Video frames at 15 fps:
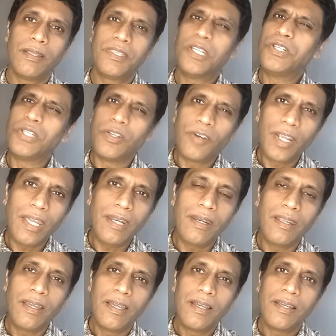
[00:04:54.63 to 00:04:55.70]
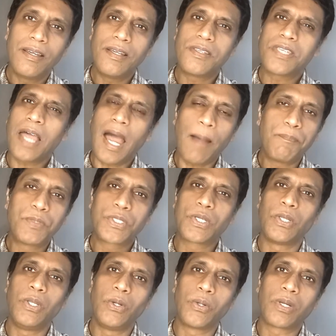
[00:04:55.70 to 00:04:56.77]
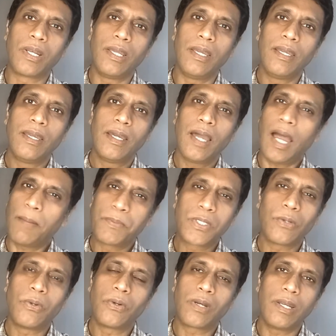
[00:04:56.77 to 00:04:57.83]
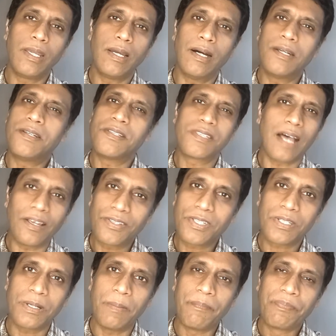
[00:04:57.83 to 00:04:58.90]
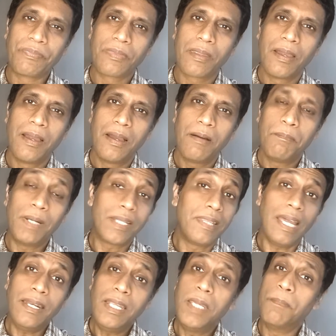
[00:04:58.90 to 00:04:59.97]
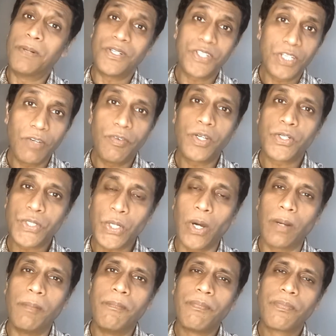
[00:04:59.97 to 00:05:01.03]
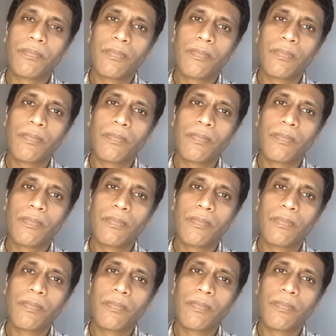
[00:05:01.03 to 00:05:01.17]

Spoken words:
The terrain is absolutely a disaster. but then he perseveres on.